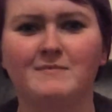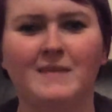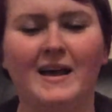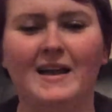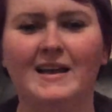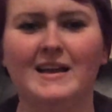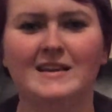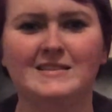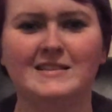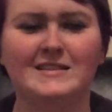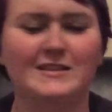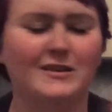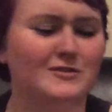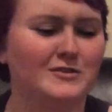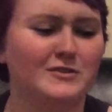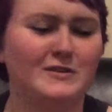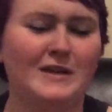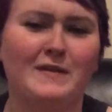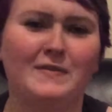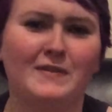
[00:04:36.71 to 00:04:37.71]
I guess it's
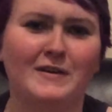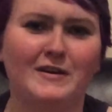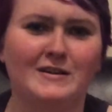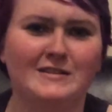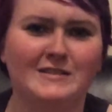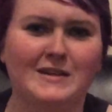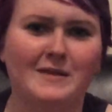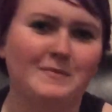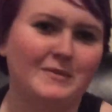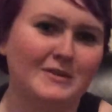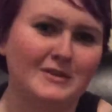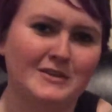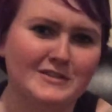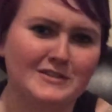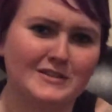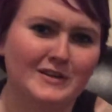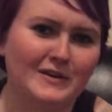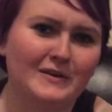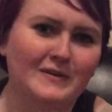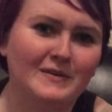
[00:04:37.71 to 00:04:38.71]
also down there on Tumblr,
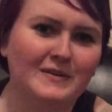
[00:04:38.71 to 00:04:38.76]
so